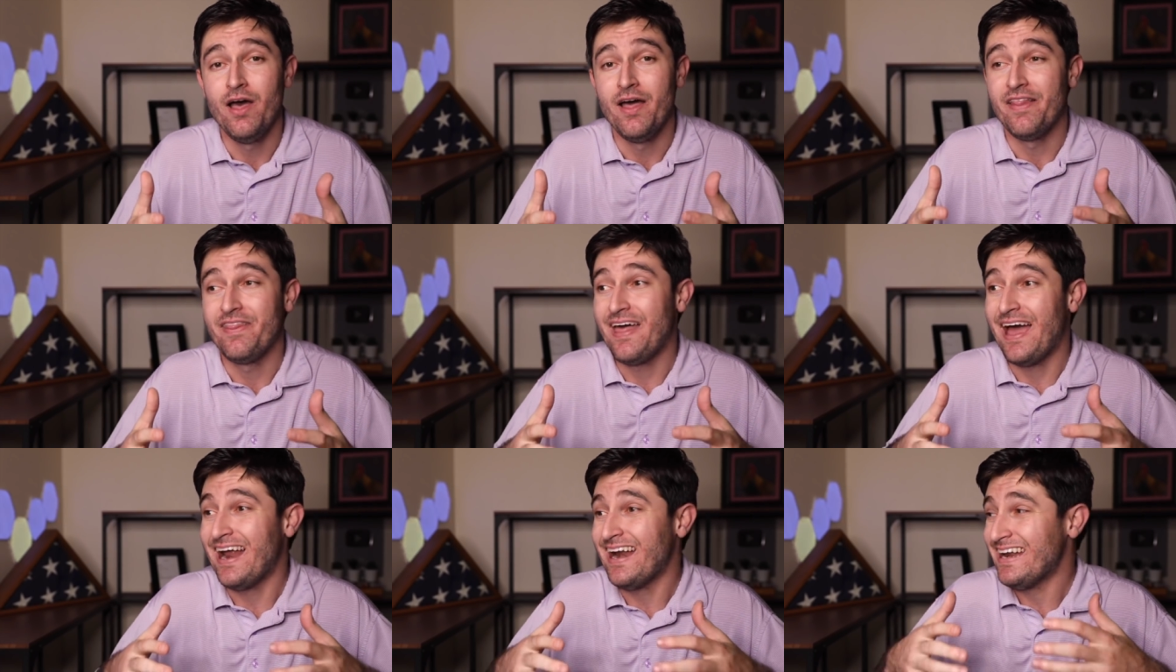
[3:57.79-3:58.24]

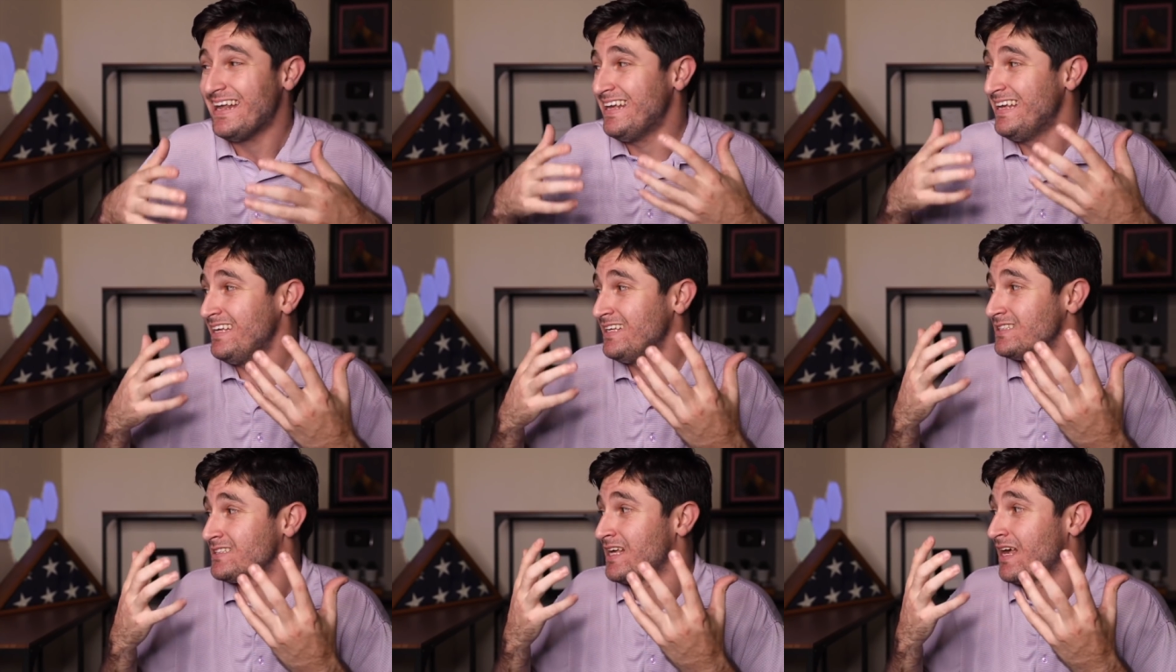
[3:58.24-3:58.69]
that
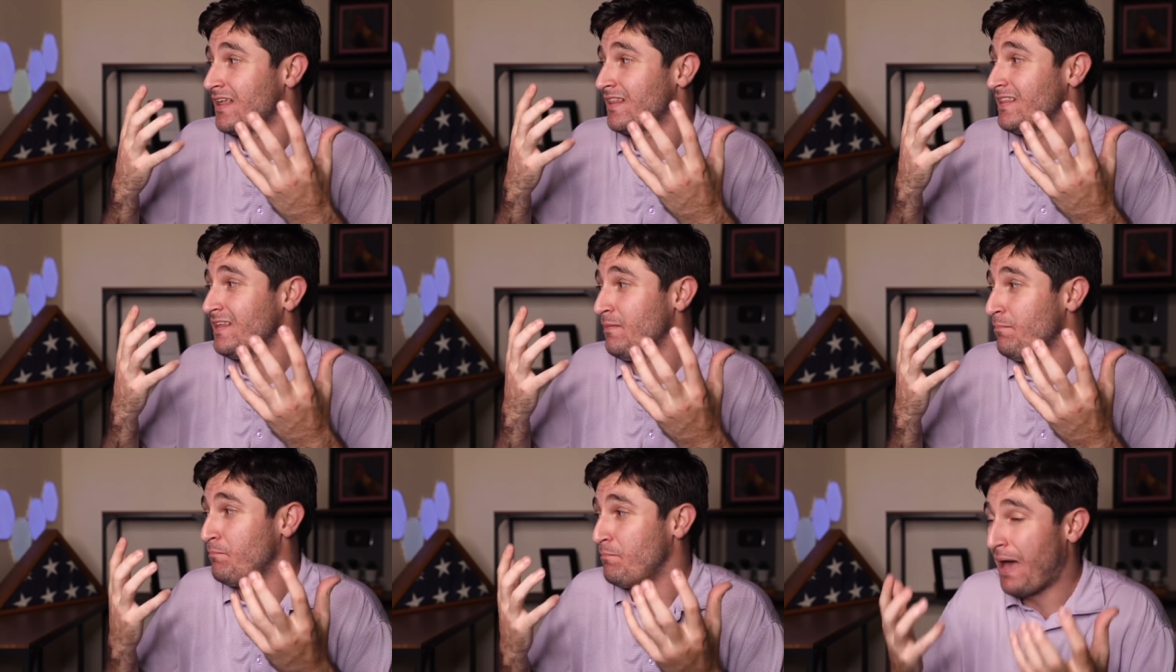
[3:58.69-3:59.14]
is
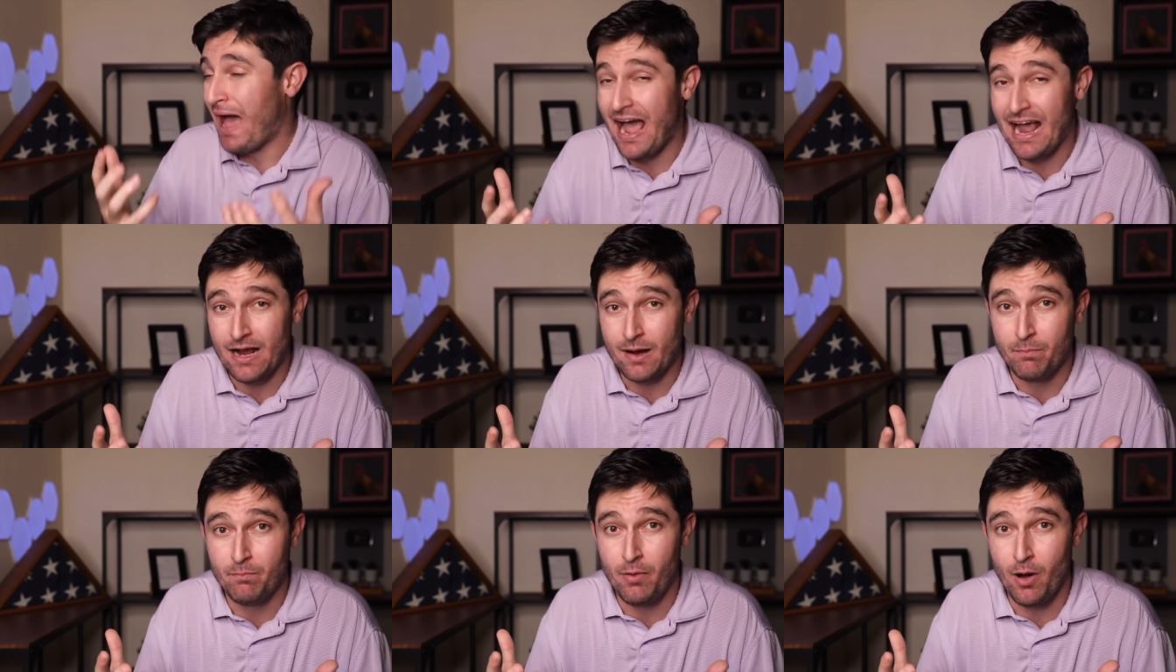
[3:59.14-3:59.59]
the
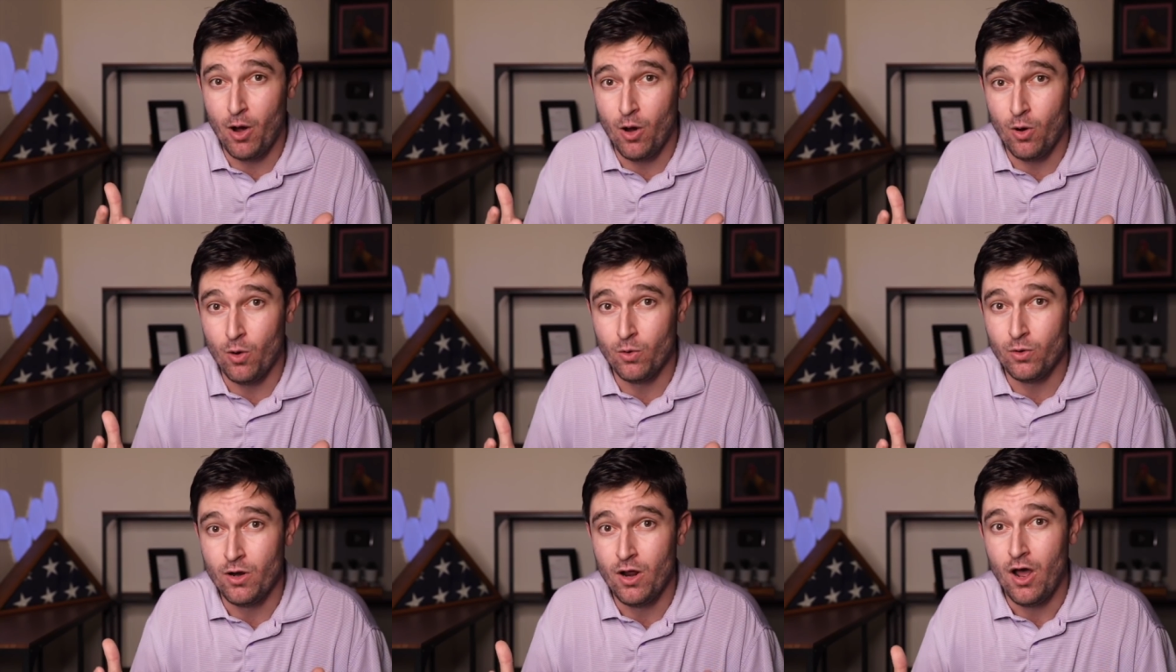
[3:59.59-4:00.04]

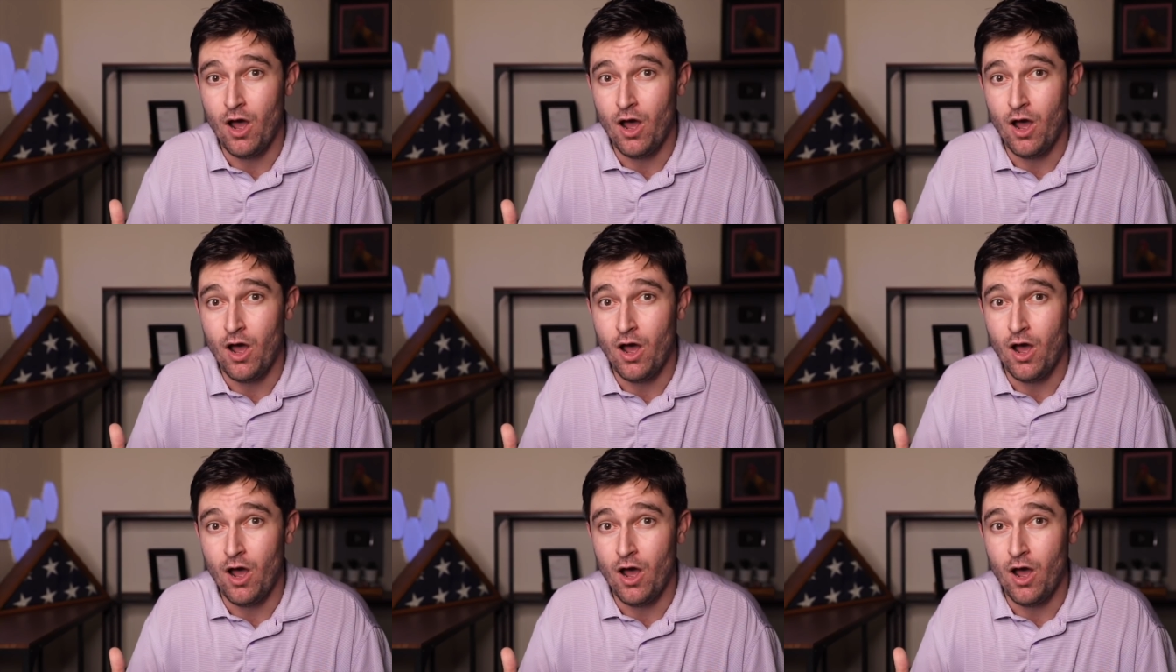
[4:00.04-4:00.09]
backbone